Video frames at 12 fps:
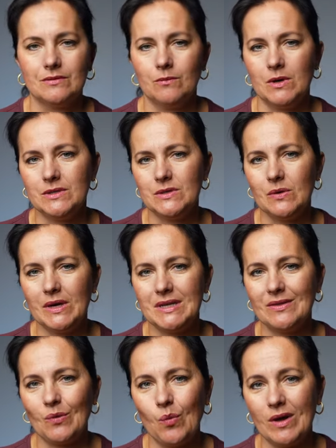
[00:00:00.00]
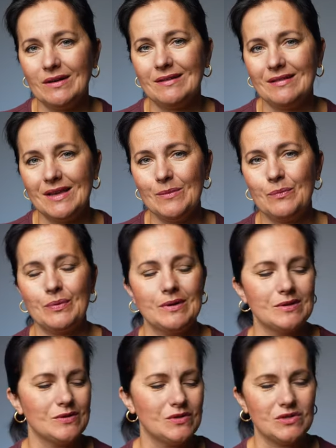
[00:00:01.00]
Once you edit one clip,
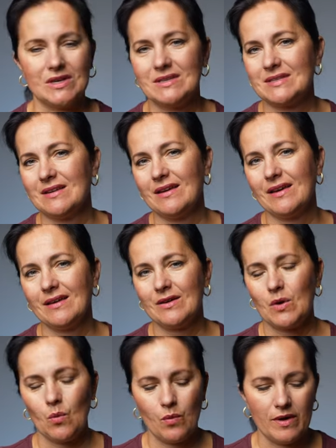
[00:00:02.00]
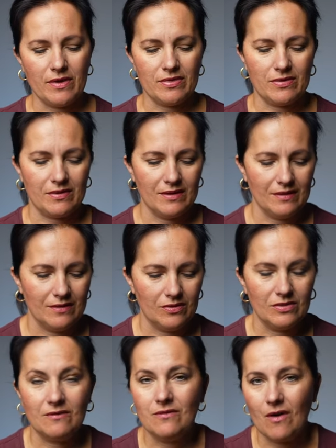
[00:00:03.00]
just like with
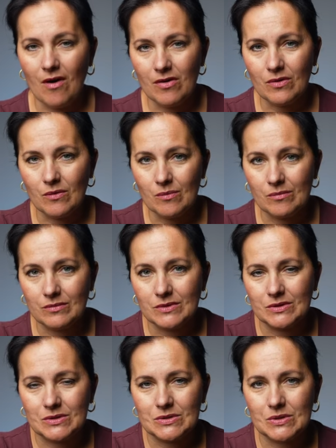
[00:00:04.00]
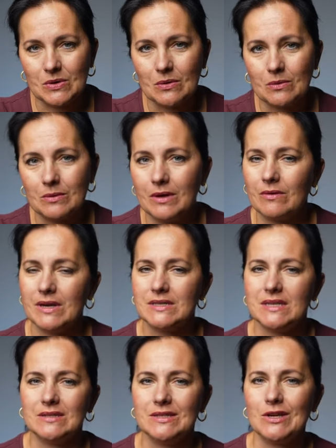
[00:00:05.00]
the volume, to
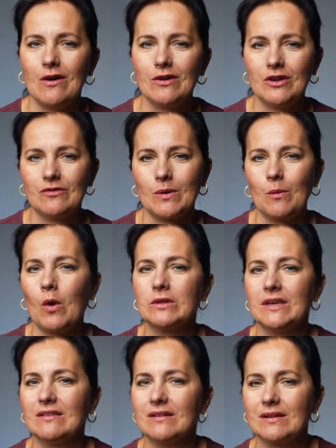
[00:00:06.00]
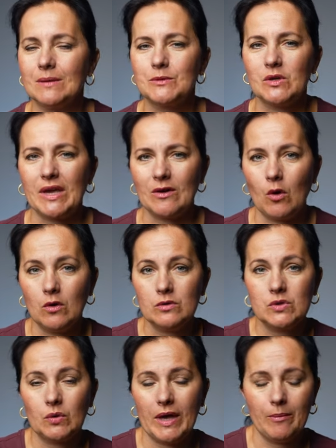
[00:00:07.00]
erasing the audio from all the other clips, you can
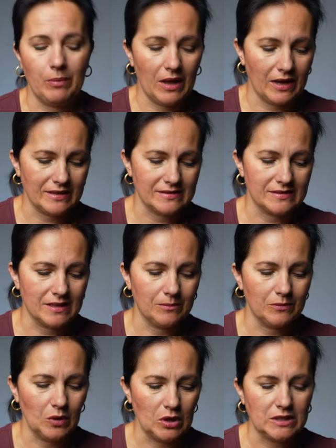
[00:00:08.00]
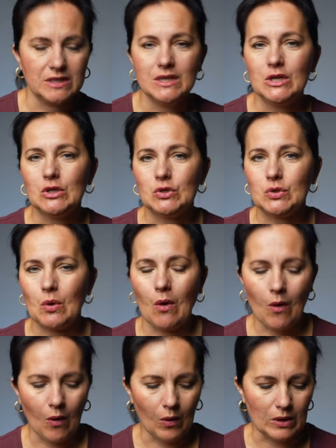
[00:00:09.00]
also apply the same look to
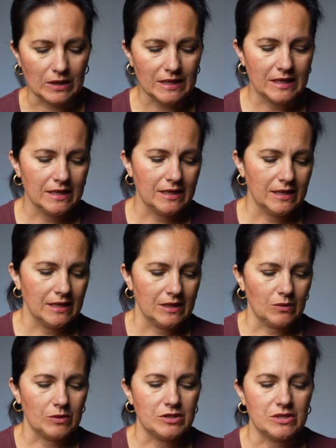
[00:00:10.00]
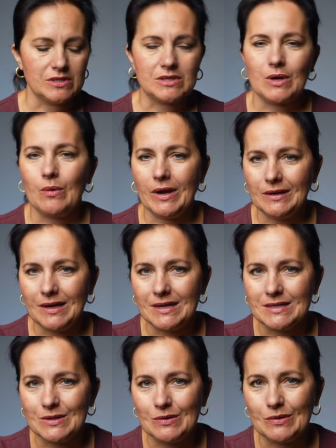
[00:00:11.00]
all, which is quite
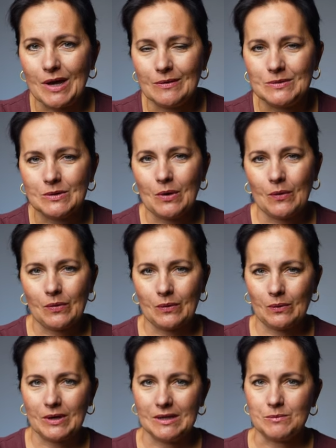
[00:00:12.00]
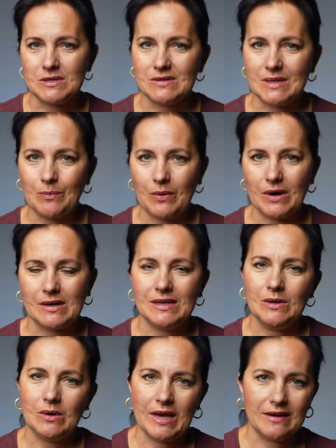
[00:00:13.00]
nice. You don't have to go through clips separately.
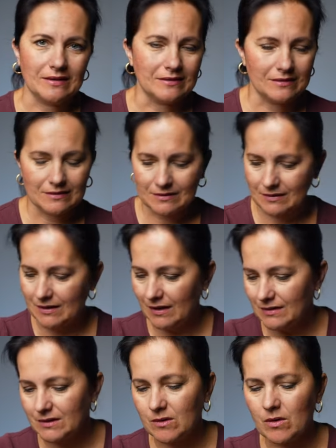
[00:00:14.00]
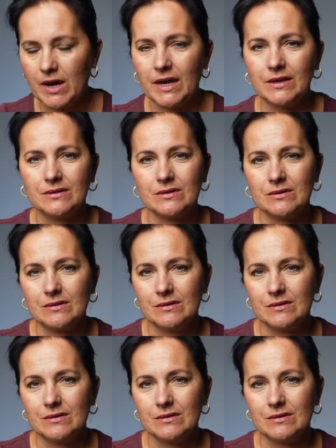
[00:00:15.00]
You can color grade,